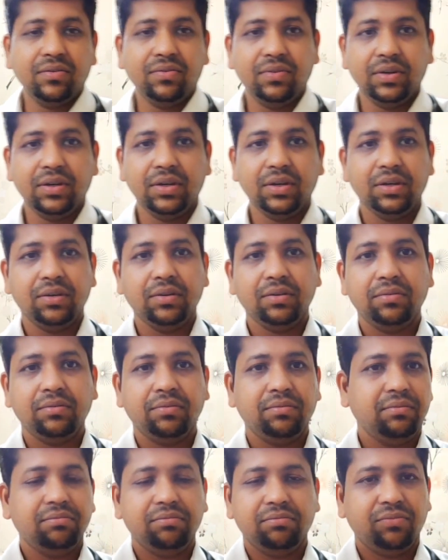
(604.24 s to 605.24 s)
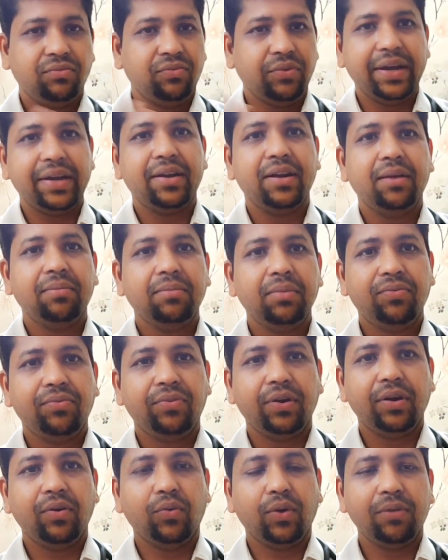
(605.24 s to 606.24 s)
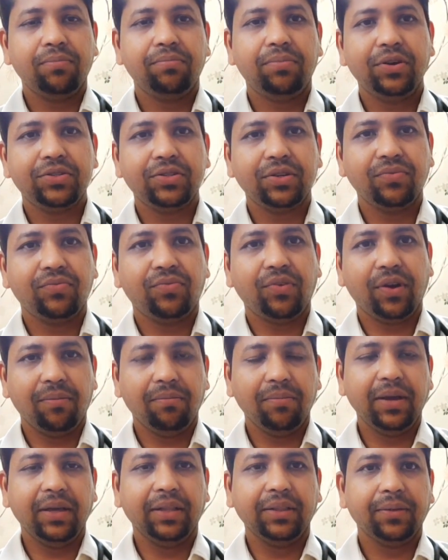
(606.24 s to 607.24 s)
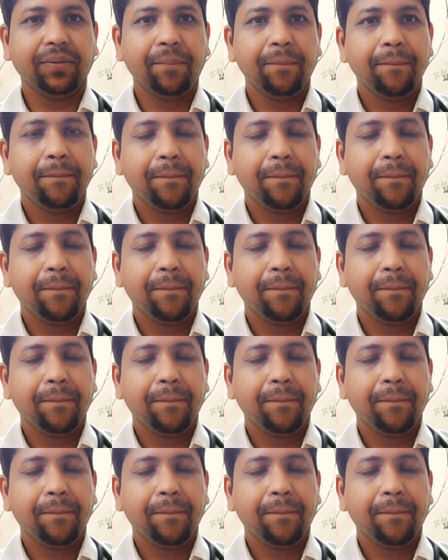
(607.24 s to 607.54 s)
500 ml for one person for a month.